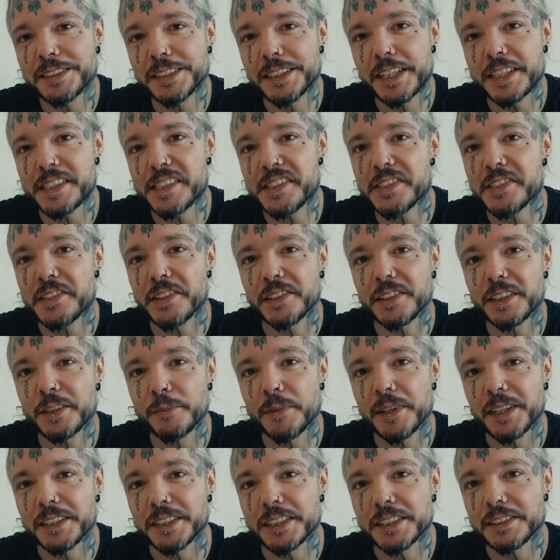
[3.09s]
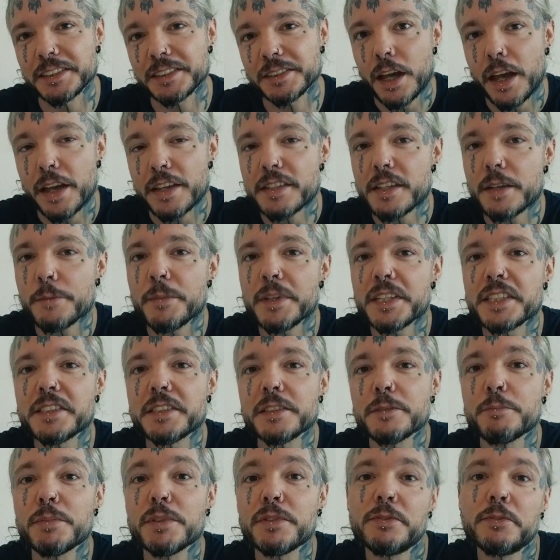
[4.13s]
Let's talk about it. As I
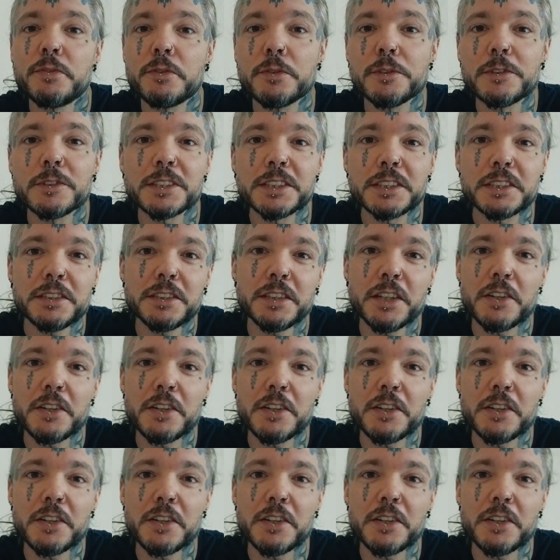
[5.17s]
mentioned before,